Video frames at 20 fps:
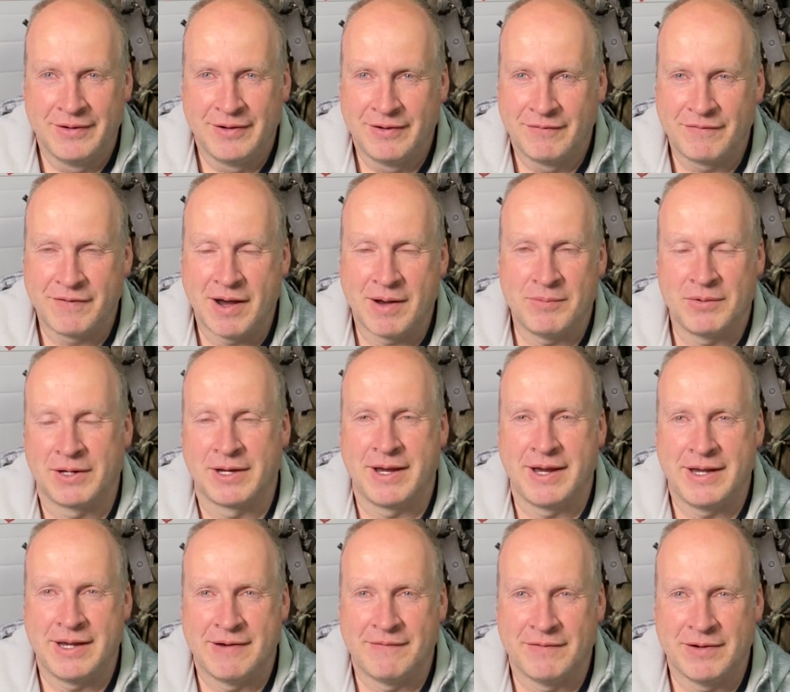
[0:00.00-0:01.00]

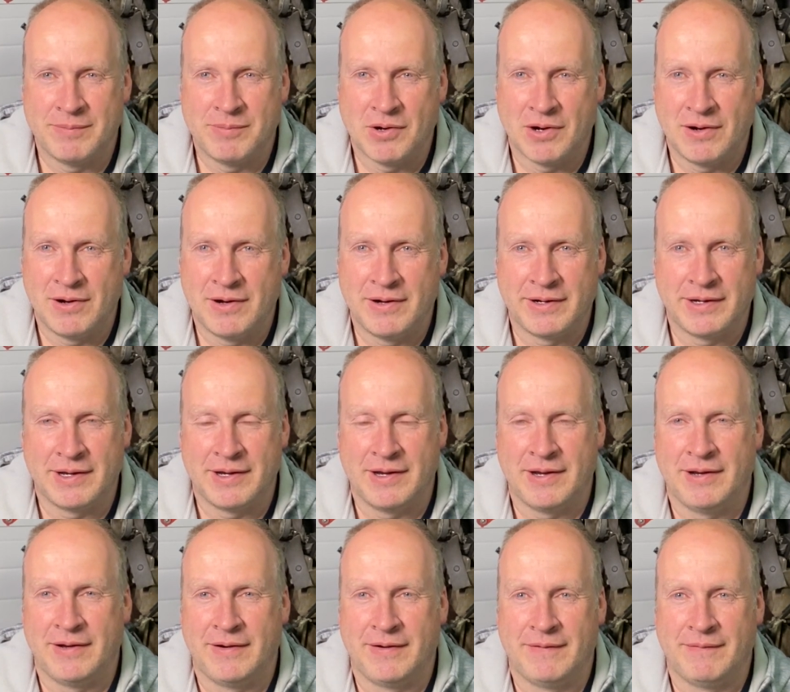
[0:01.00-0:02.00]
fabricate every part
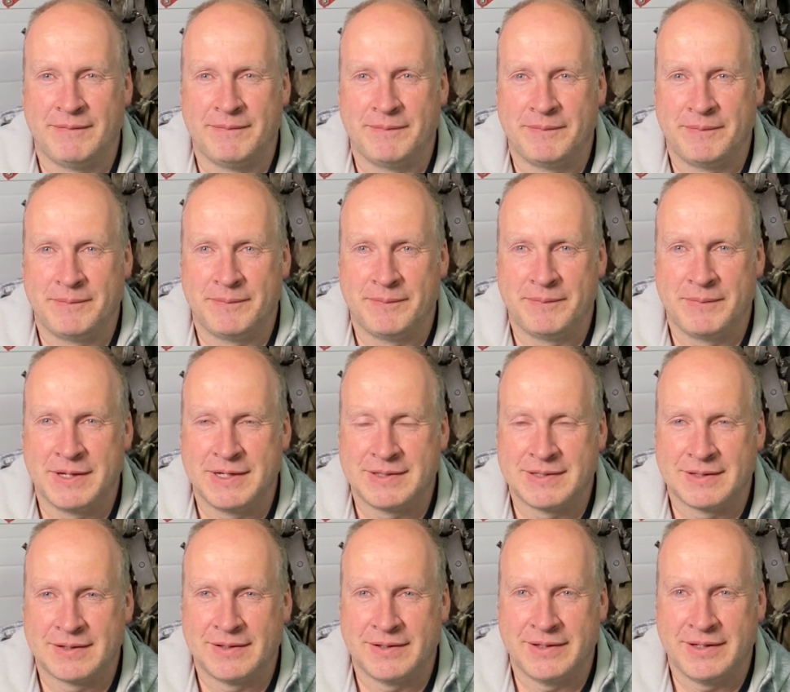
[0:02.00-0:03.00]
and
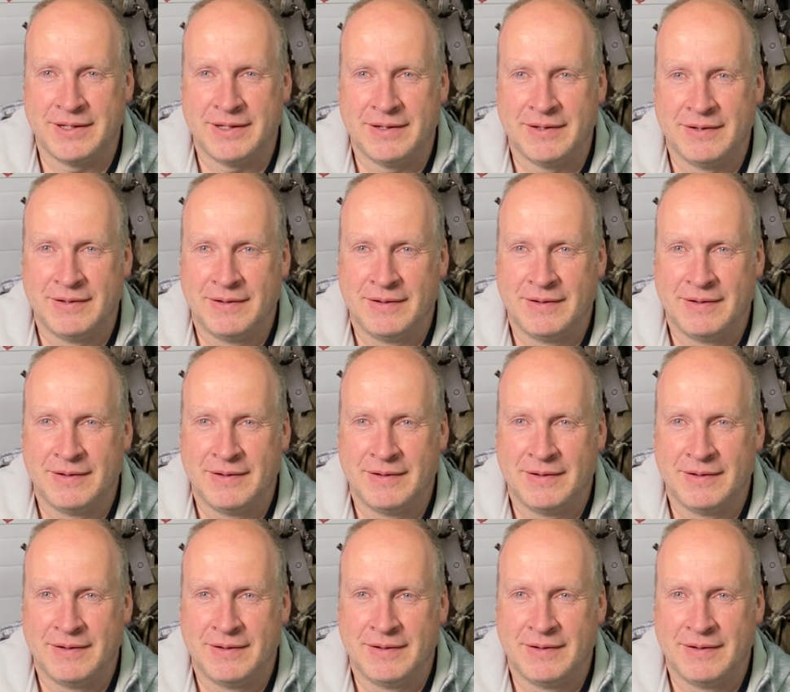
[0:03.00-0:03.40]
basically